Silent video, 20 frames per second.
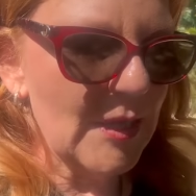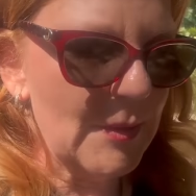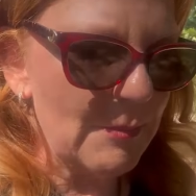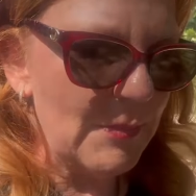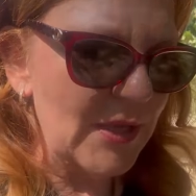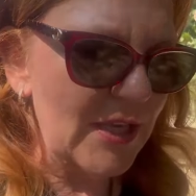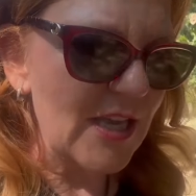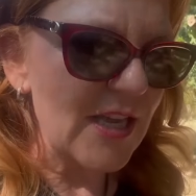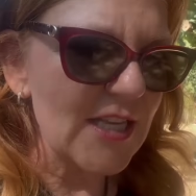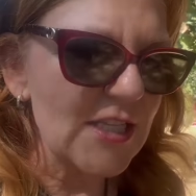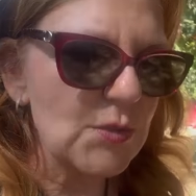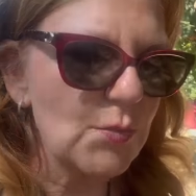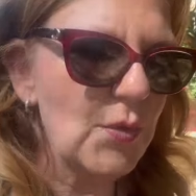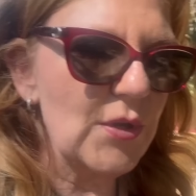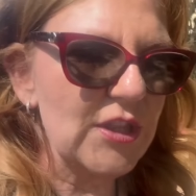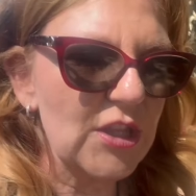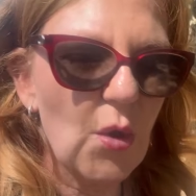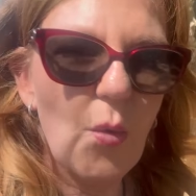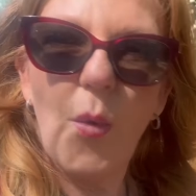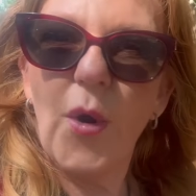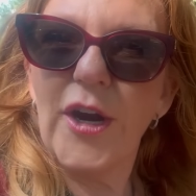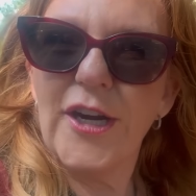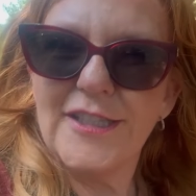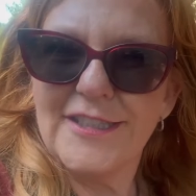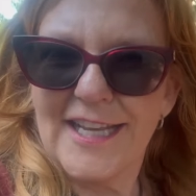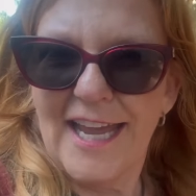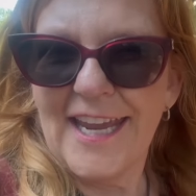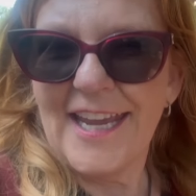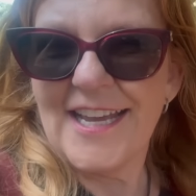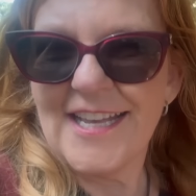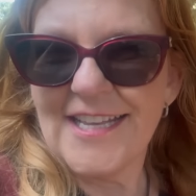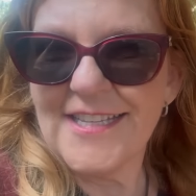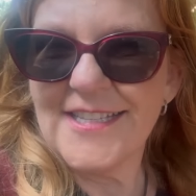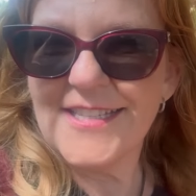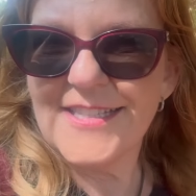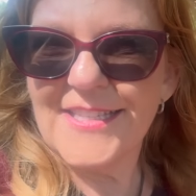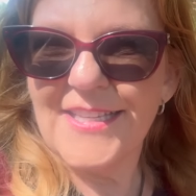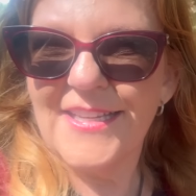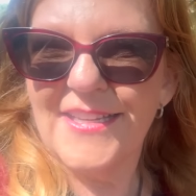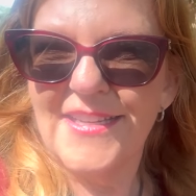because when the word
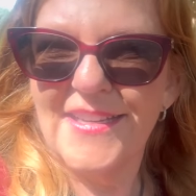dance